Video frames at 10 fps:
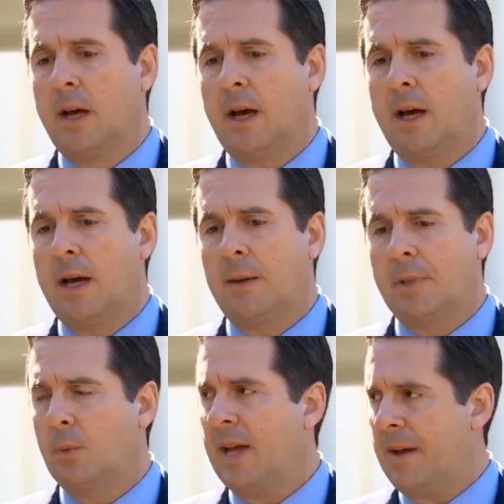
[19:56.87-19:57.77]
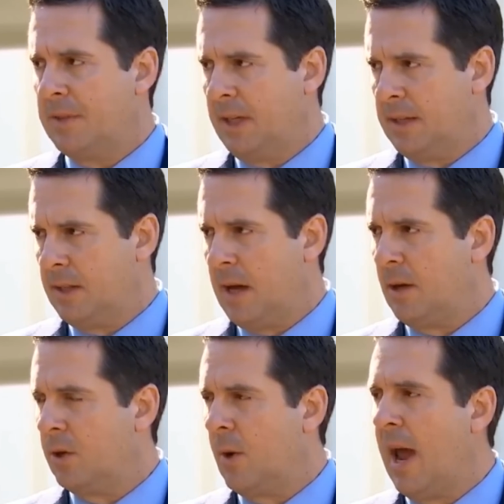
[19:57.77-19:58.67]
But we have to get to the, I
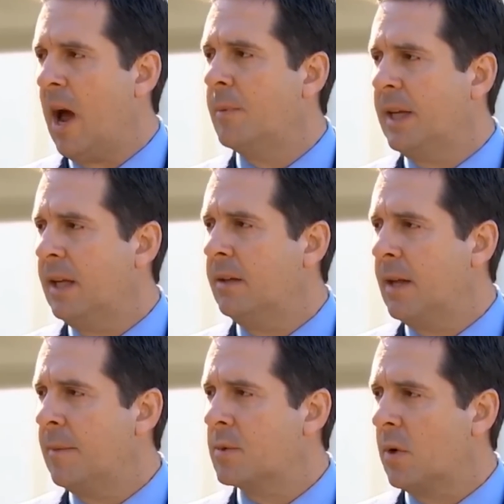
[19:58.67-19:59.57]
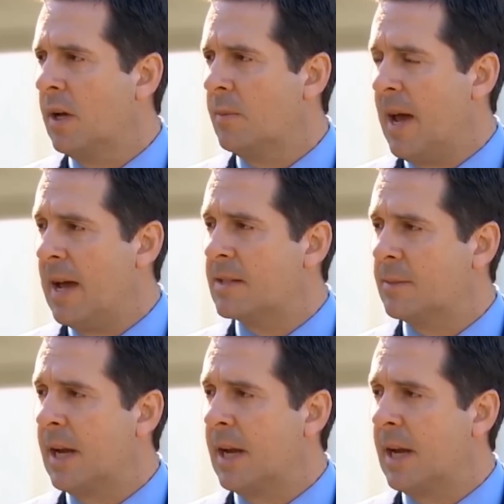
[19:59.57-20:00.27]
don't know how many names were unmasked,